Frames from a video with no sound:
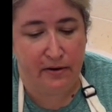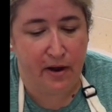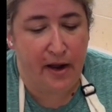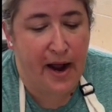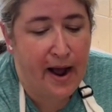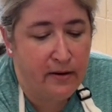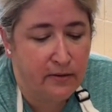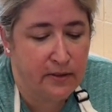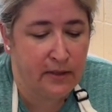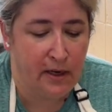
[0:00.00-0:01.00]
cut
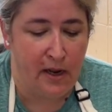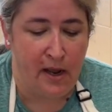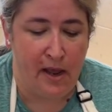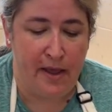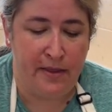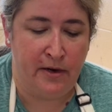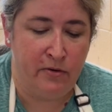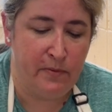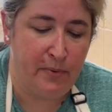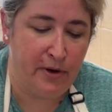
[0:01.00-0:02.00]
out and then you
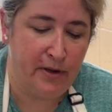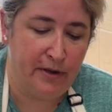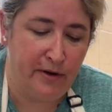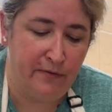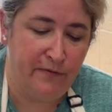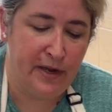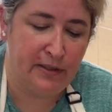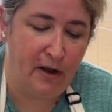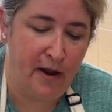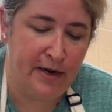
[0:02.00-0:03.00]
would put little feet
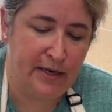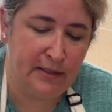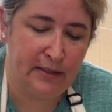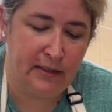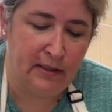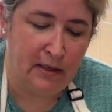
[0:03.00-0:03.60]
on it.